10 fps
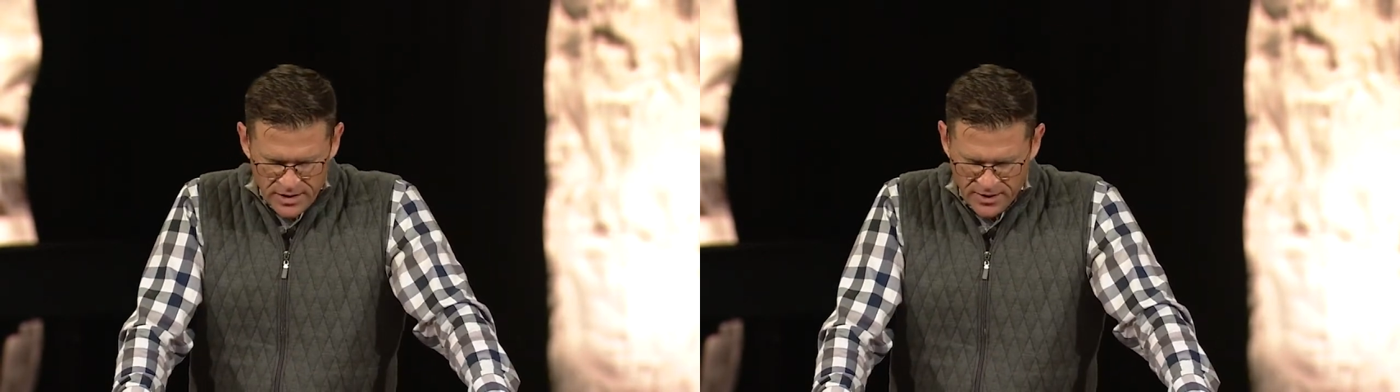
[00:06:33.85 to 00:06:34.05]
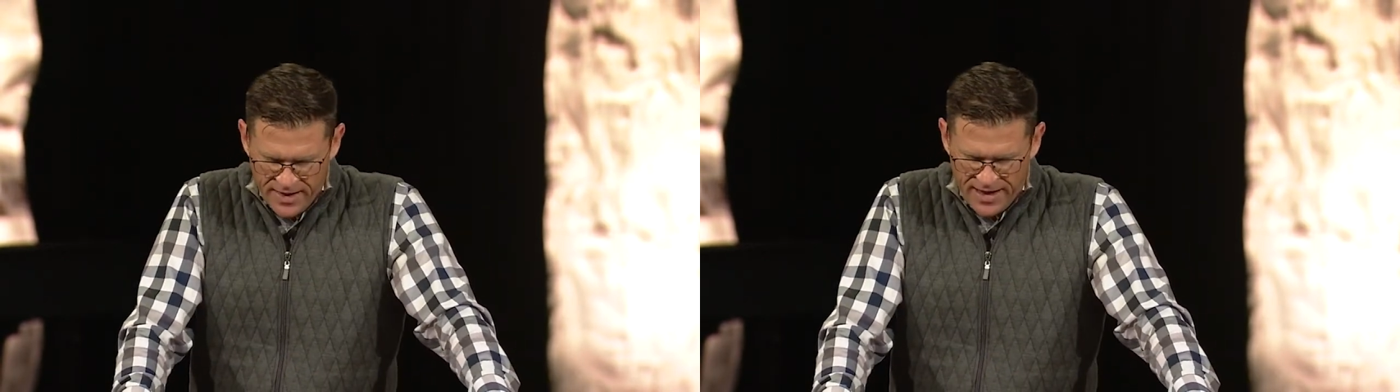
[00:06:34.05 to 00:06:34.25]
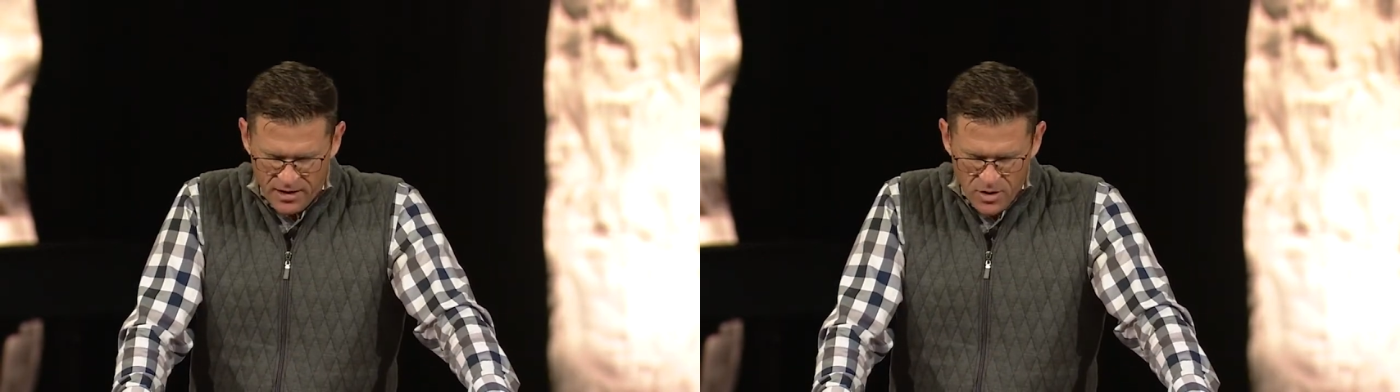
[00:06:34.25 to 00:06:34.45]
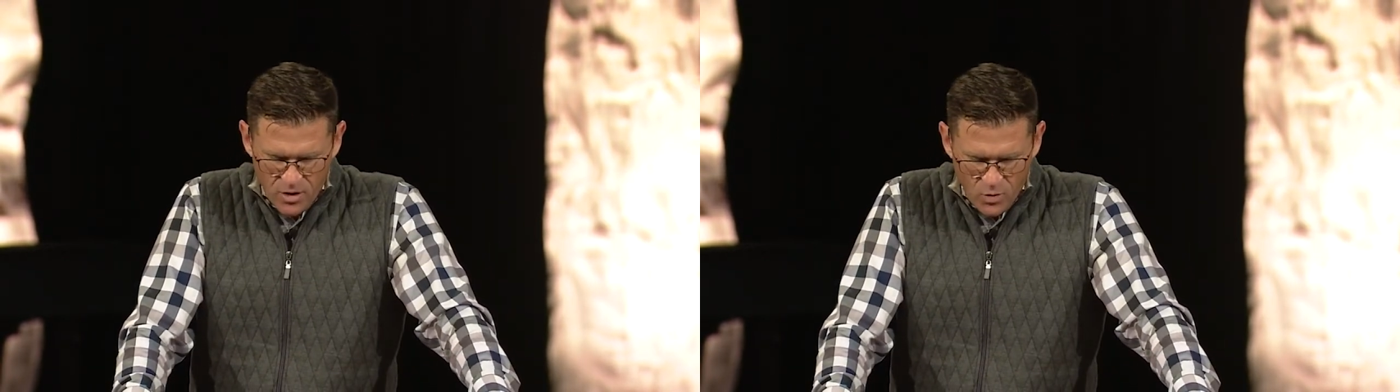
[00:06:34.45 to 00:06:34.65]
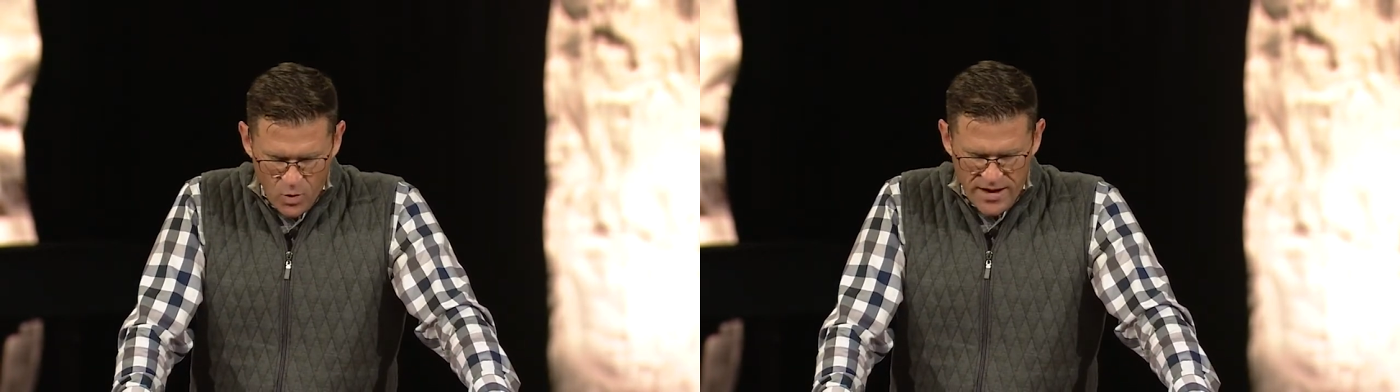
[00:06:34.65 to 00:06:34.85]
of
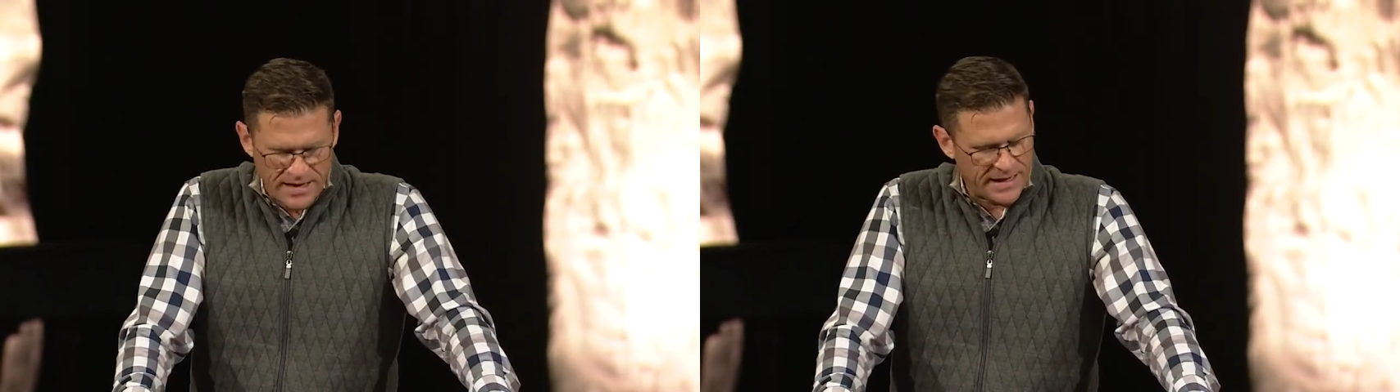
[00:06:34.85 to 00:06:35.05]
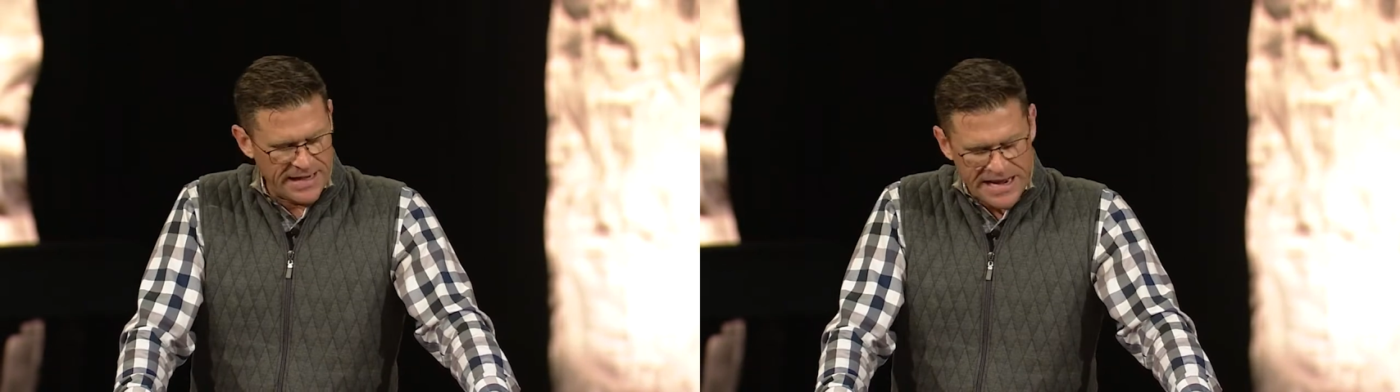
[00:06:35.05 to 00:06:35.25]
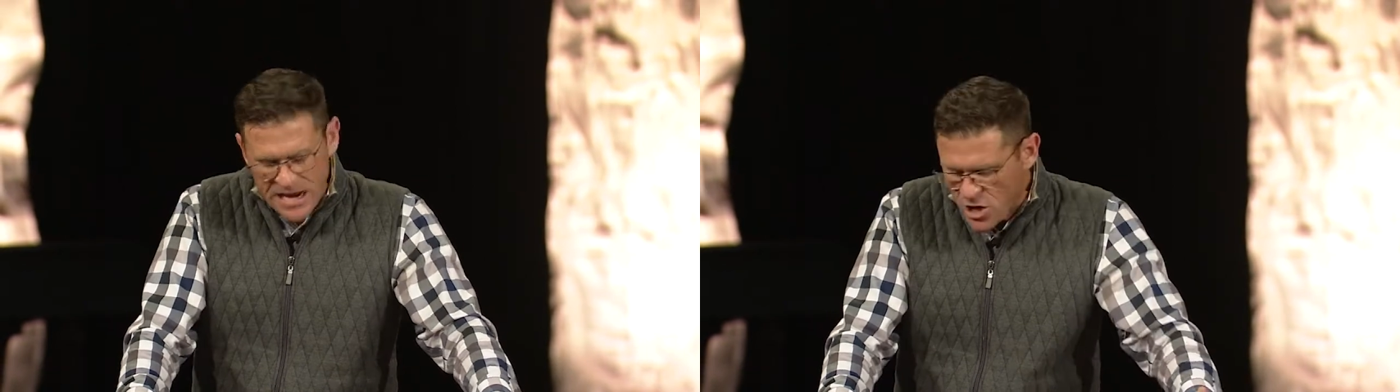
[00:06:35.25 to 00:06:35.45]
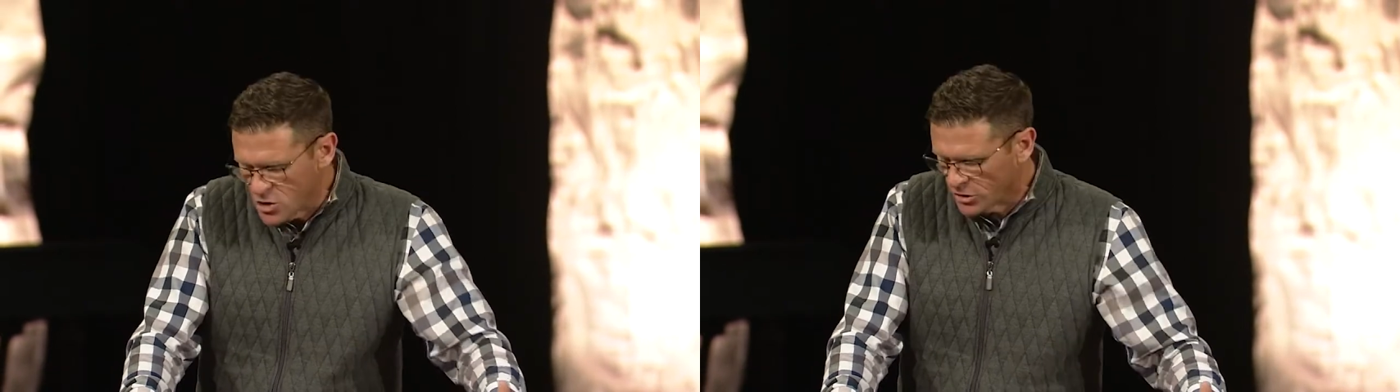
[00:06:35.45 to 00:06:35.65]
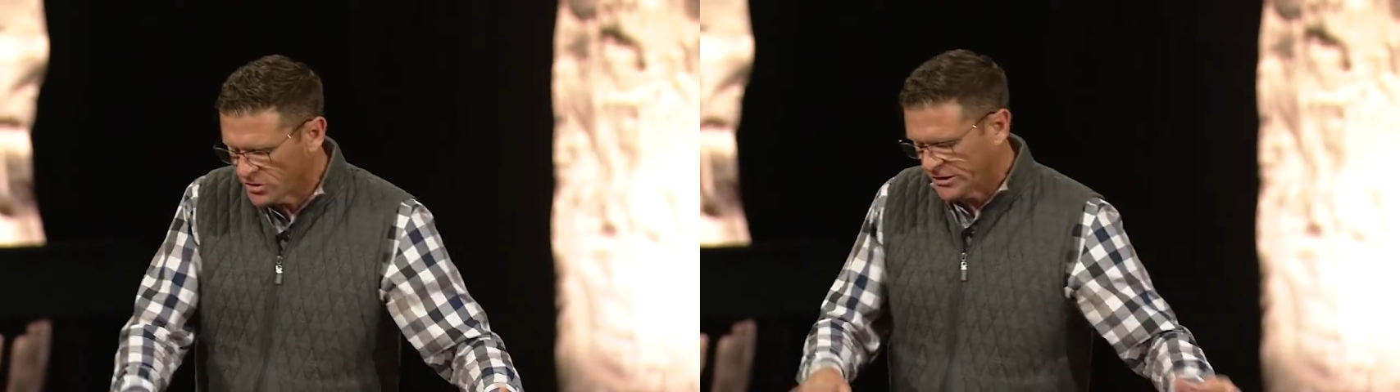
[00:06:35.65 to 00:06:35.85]
that week. And
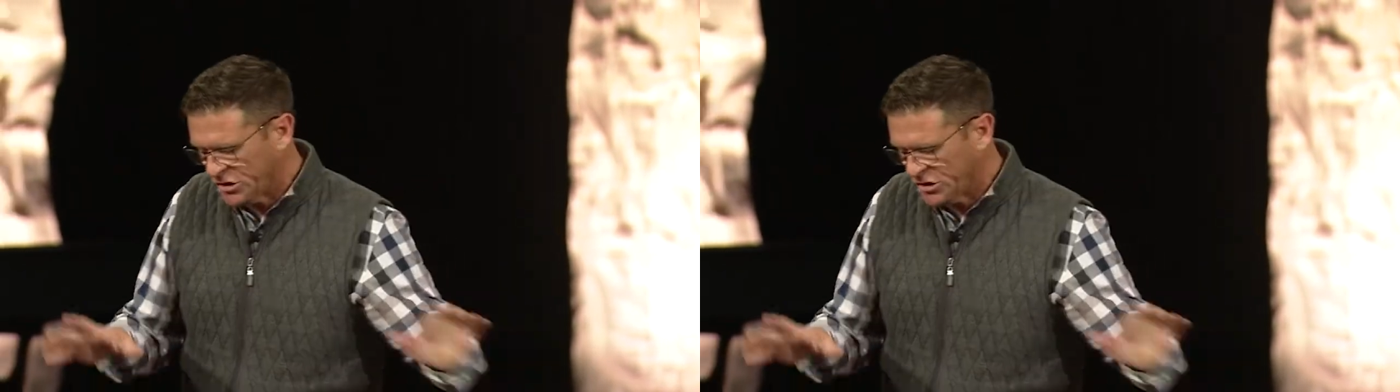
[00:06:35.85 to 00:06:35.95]
here's the